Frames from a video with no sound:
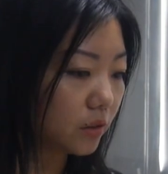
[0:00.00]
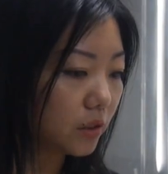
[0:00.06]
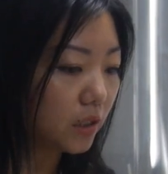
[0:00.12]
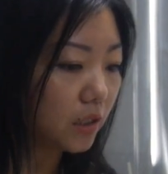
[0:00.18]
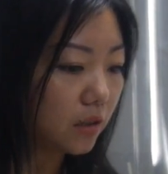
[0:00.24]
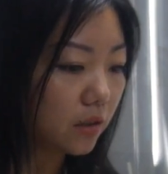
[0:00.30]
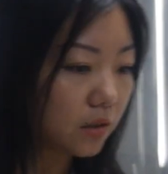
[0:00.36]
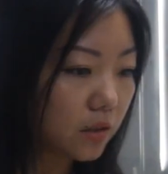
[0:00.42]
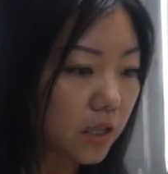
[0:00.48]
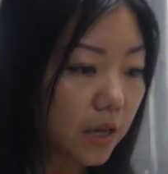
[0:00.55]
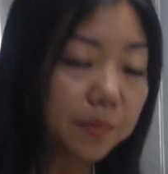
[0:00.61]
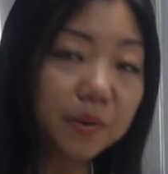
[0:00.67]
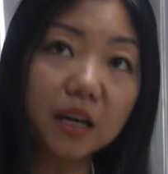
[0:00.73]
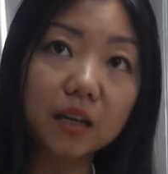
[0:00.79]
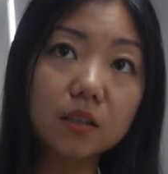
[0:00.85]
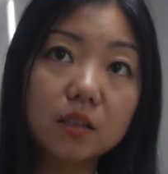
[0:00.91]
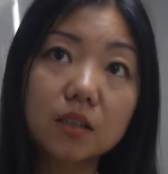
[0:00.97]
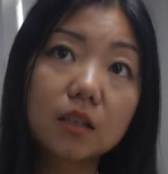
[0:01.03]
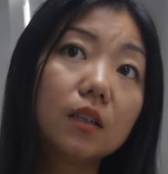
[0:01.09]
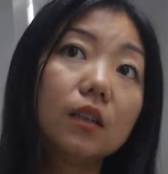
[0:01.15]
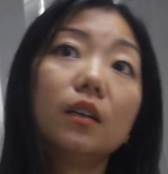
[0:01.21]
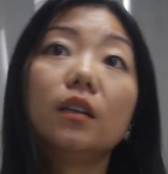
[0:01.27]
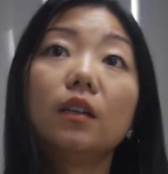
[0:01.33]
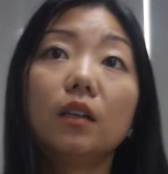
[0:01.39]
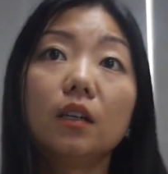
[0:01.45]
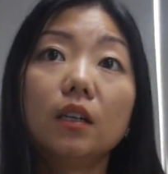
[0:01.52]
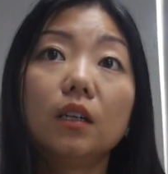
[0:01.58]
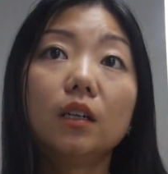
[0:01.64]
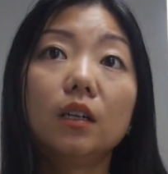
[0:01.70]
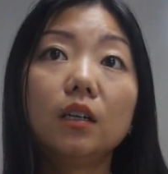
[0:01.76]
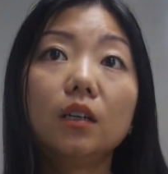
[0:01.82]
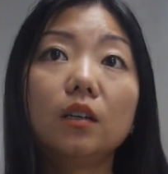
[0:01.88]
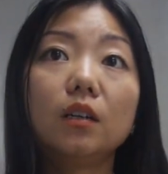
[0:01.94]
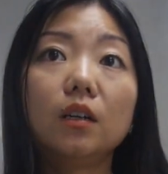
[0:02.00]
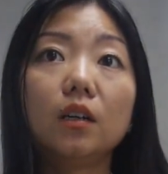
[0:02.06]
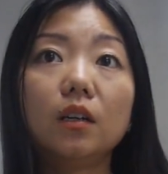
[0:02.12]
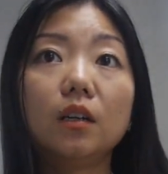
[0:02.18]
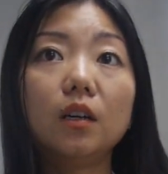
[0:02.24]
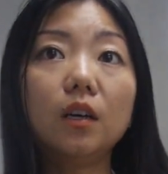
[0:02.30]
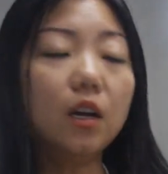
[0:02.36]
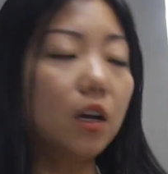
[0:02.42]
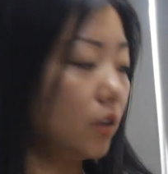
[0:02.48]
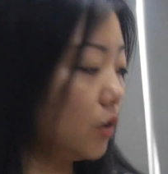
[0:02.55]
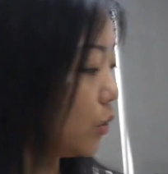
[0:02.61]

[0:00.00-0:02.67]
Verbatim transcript: This is the one Same that does mirror, Miracast, right? Uh,